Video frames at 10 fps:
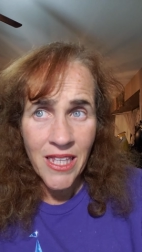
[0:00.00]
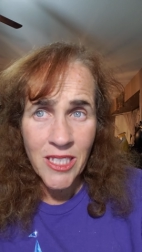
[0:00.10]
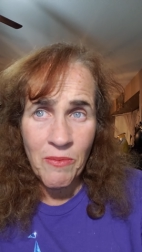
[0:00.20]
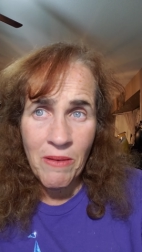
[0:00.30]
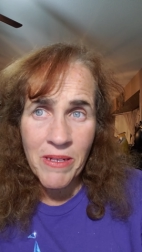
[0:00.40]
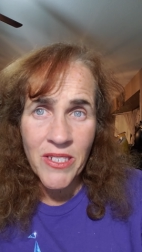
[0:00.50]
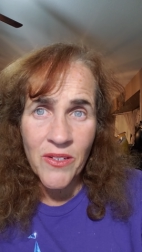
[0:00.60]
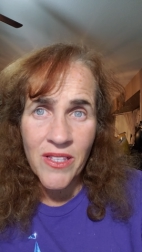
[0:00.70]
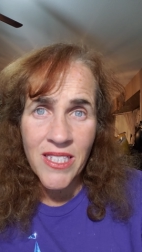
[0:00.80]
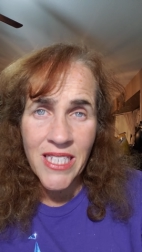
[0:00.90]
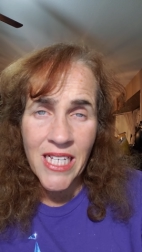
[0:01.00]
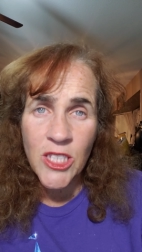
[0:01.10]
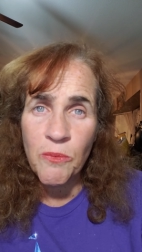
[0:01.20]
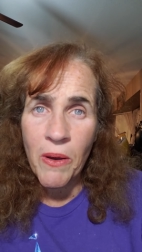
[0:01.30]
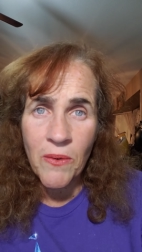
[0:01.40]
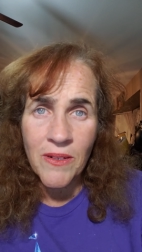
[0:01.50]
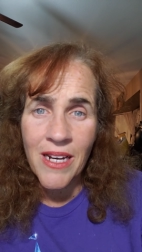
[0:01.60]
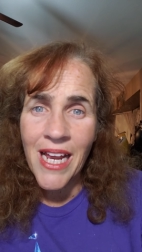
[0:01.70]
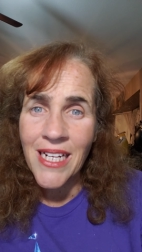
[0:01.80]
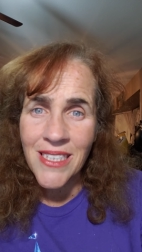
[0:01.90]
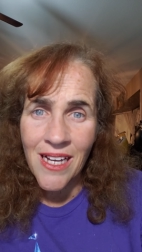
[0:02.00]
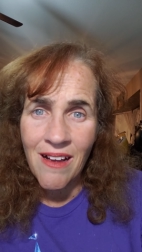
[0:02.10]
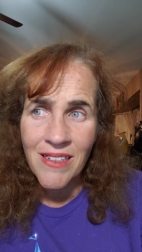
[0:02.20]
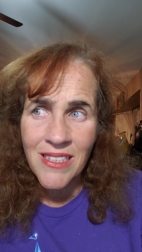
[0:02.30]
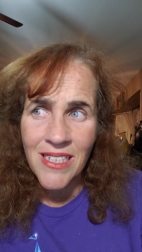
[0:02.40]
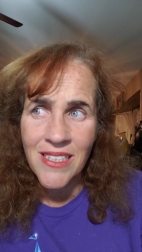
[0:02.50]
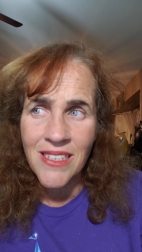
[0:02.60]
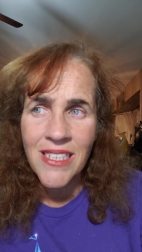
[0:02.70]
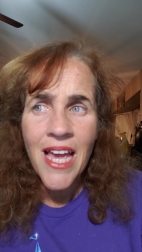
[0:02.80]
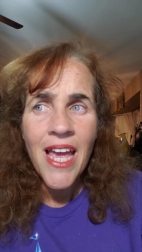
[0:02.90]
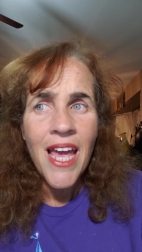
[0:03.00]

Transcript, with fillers: This may be due to the skin's potent antioxidants.